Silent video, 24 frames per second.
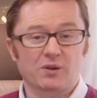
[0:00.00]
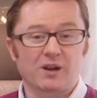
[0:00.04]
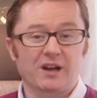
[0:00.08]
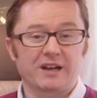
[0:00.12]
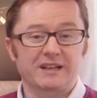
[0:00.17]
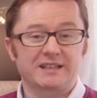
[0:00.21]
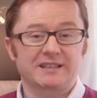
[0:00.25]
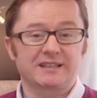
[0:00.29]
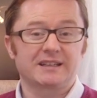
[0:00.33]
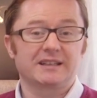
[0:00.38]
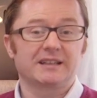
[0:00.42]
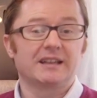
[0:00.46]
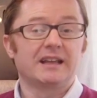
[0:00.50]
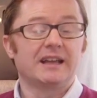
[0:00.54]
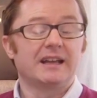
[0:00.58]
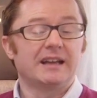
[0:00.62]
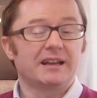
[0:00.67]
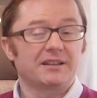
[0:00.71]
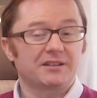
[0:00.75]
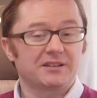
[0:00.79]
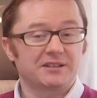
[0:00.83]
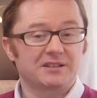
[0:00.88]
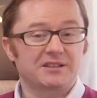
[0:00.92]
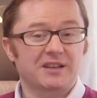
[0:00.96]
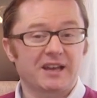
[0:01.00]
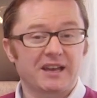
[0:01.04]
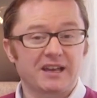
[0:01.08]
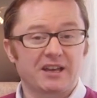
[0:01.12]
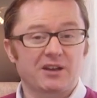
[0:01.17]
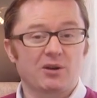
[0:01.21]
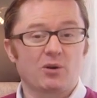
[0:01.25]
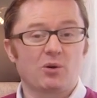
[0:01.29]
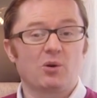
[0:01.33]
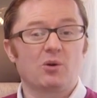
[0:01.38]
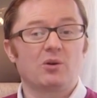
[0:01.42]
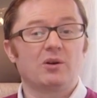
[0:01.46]
lighting, the
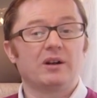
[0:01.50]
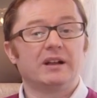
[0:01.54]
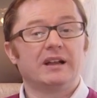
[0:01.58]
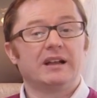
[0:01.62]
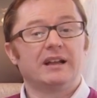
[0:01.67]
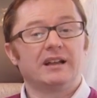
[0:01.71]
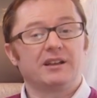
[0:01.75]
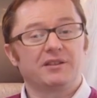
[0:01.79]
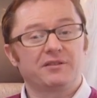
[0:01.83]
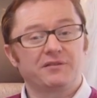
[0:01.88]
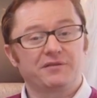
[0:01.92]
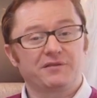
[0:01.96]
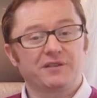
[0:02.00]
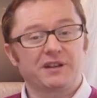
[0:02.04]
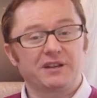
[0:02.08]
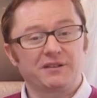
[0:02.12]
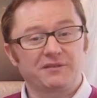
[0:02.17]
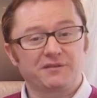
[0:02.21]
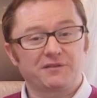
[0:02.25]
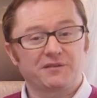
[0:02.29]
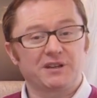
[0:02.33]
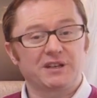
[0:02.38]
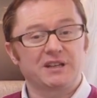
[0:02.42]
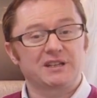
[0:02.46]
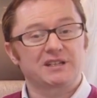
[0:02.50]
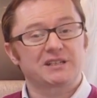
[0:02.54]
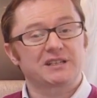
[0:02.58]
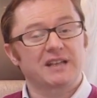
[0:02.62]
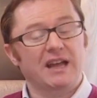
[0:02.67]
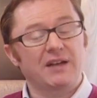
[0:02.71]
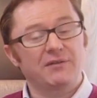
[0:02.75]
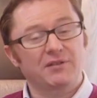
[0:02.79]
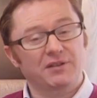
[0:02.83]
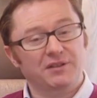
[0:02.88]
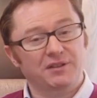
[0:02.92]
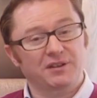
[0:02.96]
decor, the fit and finish,
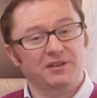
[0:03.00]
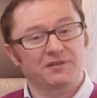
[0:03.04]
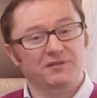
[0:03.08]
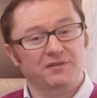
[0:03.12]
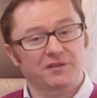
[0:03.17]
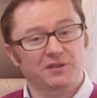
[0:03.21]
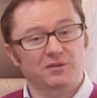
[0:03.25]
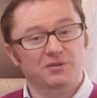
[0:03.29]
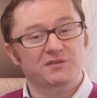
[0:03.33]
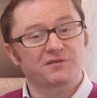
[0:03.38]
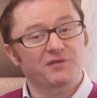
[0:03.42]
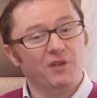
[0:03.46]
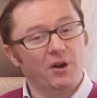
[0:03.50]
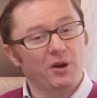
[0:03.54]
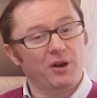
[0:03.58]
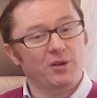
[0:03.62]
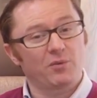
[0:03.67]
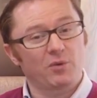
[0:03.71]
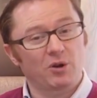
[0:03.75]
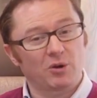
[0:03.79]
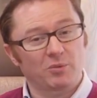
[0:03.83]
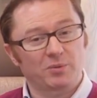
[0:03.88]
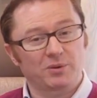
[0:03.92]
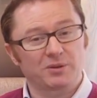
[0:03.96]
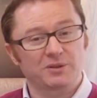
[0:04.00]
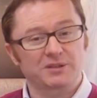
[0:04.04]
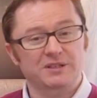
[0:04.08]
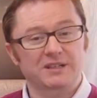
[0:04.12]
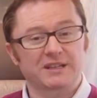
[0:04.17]
everything feels very well put